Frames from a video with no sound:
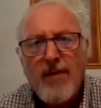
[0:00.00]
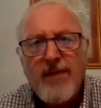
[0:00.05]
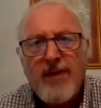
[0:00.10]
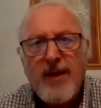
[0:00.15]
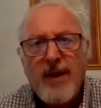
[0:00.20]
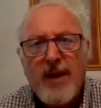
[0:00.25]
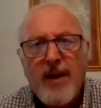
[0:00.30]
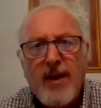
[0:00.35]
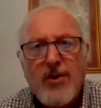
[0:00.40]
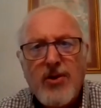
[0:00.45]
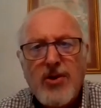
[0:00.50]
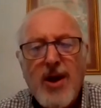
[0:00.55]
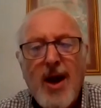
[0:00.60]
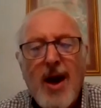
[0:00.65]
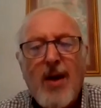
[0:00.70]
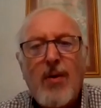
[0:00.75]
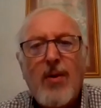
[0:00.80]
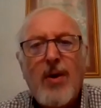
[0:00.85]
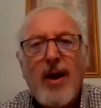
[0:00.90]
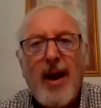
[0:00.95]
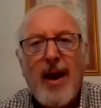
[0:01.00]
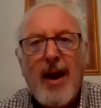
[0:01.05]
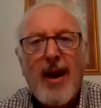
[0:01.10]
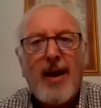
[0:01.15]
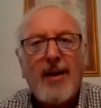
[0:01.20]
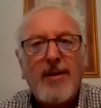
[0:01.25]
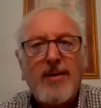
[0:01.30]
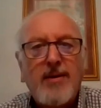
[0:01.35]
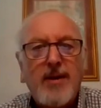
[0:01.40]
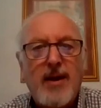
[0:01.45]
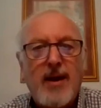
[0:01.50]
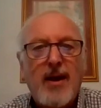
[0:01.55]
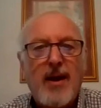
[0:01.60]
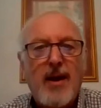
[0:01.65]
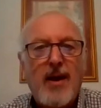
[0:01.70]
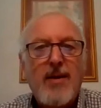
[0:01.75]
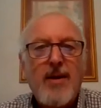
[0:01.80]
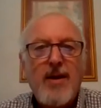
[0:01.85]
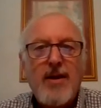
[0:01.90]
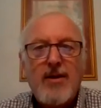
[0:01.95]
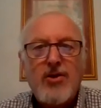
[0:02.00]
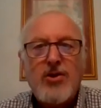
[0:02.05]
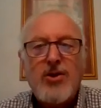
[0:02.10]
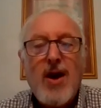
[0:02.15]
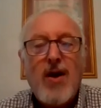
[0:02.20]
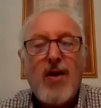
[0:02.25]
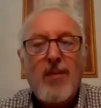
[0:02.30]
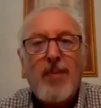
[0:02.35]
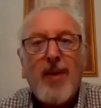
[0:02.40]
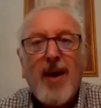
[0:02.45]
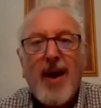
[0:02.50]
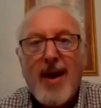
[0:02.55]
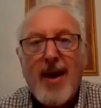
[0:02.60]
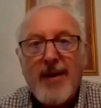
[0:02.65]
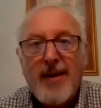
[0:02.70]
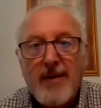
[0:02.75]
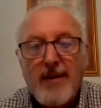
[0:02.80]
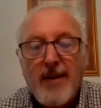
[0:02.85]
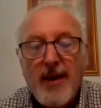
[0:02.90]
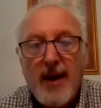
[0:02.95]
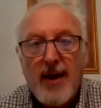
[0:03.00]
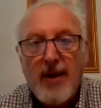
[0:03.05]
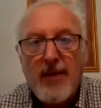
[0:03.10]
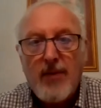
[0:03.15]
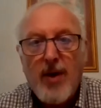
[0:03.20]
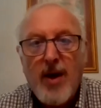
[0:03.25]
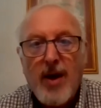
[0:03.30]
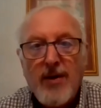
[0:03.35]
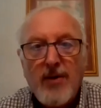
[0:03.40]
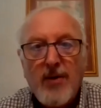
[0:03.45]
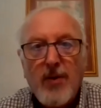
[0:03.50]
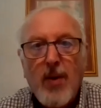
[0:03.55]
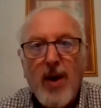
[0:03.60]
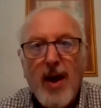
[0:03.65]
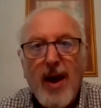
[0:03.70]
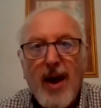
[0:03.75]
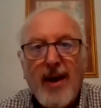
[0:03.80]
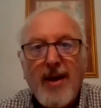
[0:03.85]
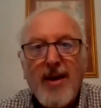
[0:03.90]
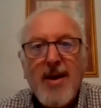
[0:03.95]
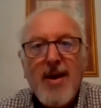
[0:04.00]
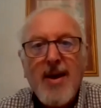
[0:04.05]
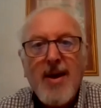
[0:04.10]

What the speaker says: the shower the shower pan had rotted away.